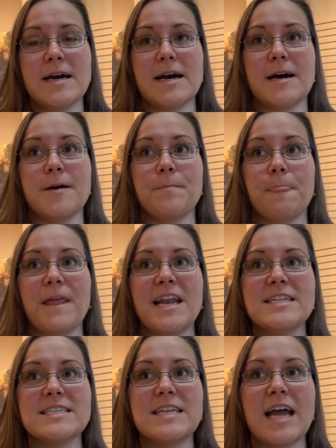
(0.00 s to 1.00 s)
And
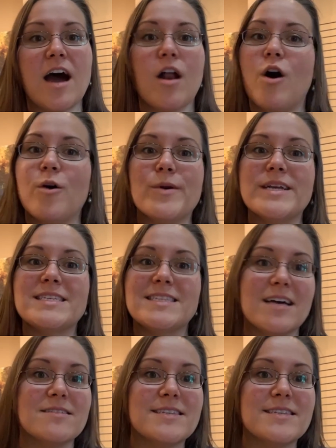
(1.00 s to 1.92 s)
it's not always sell.